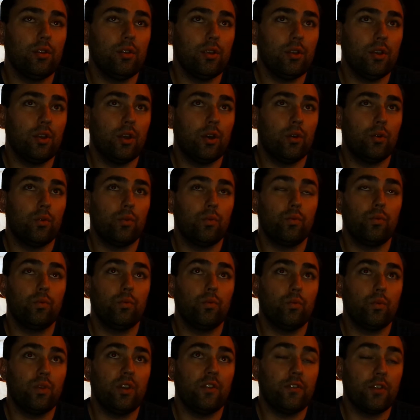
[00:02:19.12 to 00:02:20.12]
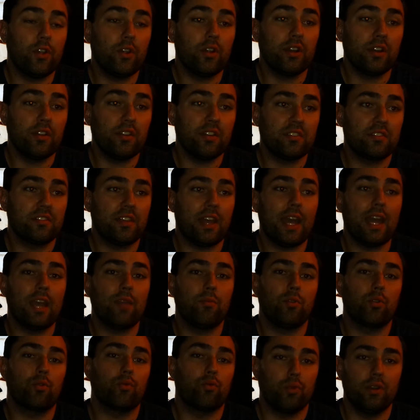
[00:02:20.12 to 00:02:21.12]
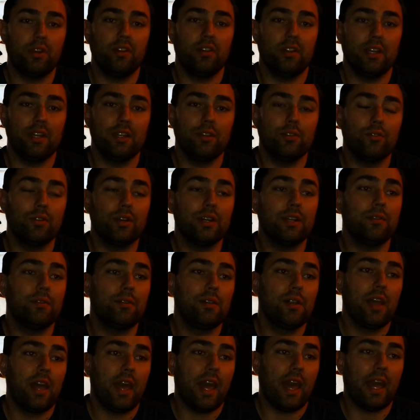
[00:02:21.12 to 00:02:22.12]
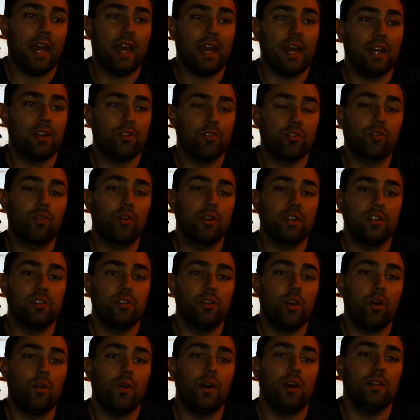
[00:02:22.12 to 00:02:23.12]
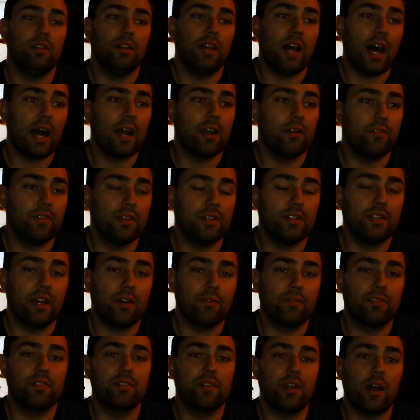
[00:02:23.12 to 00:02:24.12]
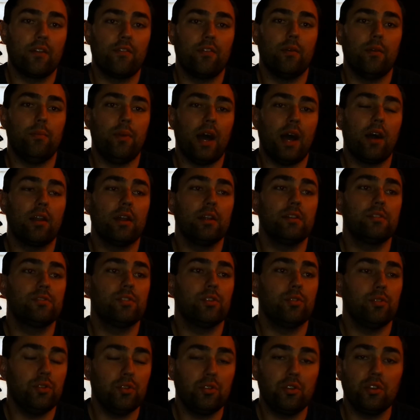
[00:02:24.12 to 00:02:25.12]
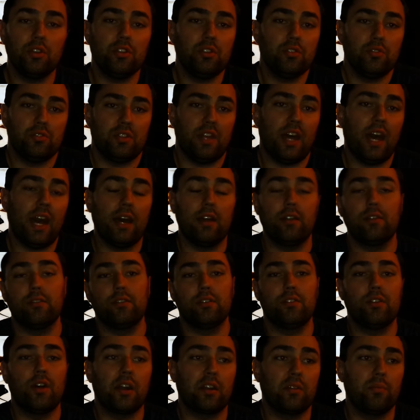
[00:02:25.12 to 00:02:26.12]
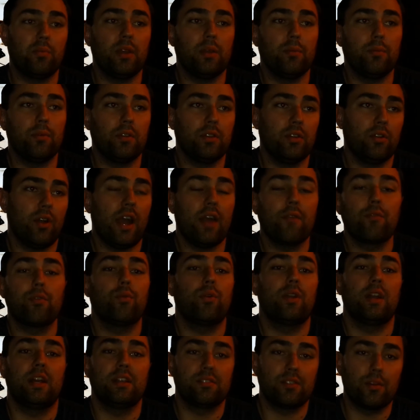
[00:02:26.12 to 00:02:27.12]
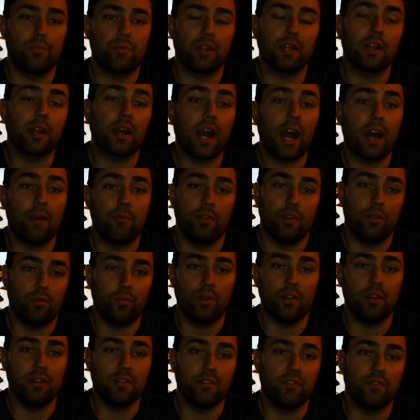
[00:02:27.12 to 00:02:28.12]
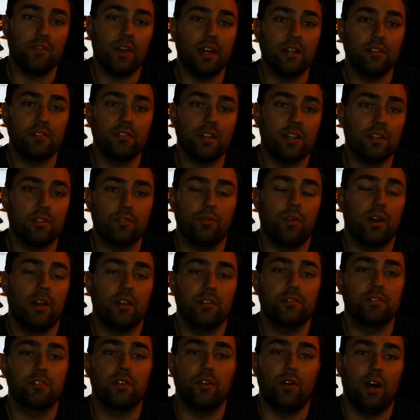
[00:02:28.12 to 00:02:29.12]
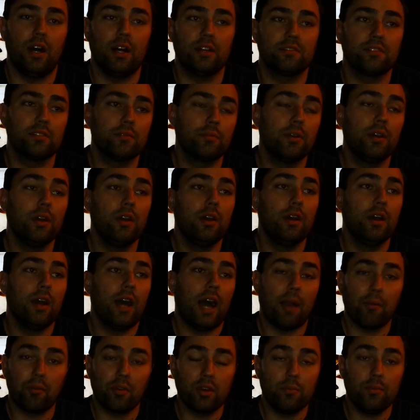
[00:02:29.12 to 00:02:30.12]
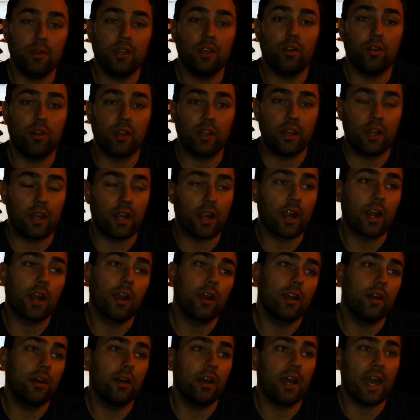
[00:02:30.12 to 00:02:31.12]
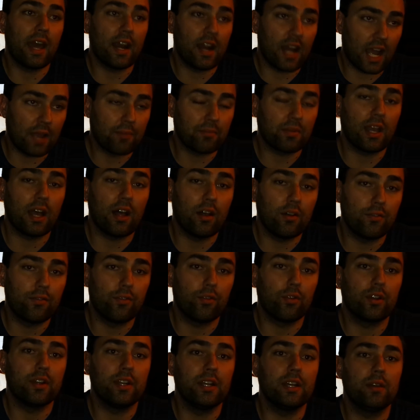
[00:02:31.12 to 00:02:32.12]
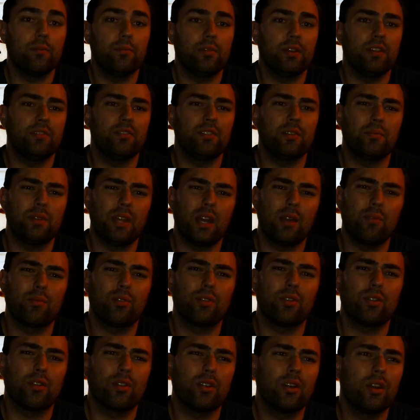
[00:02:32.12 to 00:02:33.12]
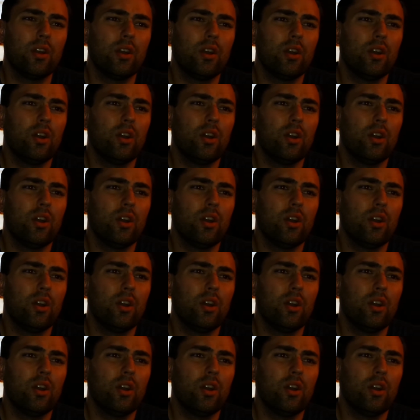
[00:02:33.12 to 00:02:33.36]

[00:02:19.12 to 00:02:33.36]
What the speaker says: if you're into this game, you're really into it. And you're going to know a lot of in-depth stuff about it, so you could use that to talk to people. Everyone has something in common at one of these events. That's why they're so awesome. I'm going to be going there, Anaheim, California, I believe September